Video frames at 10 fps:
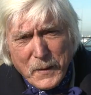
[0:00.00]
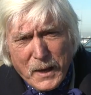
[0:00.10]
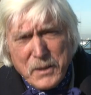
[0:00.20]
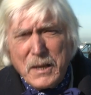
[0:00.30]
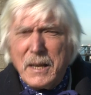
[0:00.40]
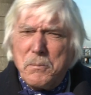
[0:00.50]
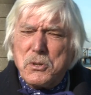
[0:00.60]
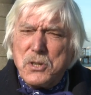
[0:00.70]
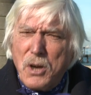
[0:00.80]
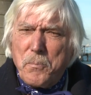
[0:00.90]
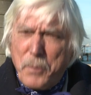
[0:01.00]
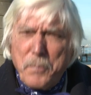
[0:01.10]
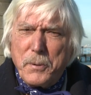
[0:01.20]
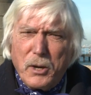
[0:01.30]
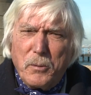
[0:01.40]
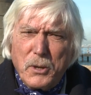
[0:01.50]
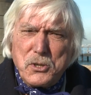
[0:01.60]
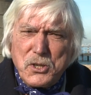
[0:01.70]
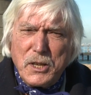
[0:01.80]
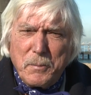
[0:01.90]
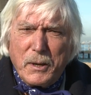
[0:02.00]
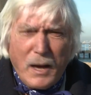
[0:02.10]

and it was not popular among seamen.